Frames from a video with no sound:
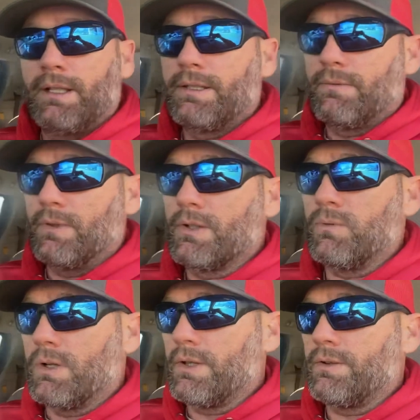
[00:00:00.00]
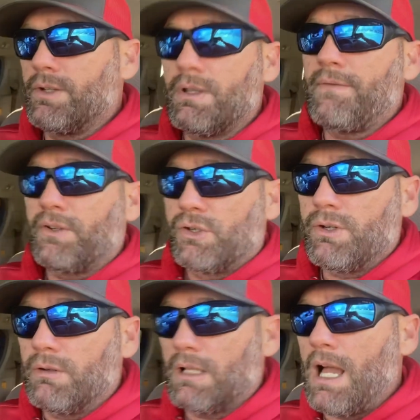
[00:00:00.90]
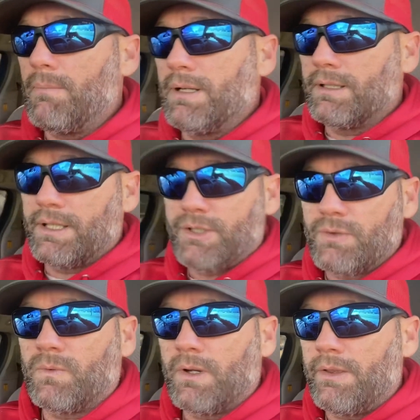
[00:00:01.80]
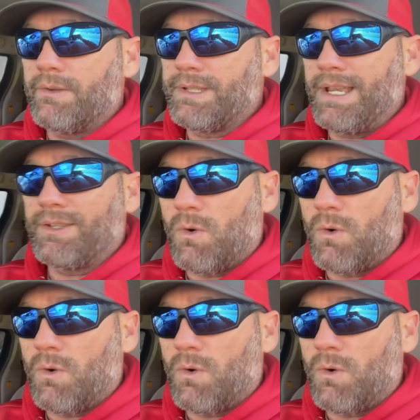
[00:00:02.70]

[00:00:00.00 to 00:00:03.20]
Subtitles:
It's just one of those, you'd have to shoot a lot, but it's just one of those things.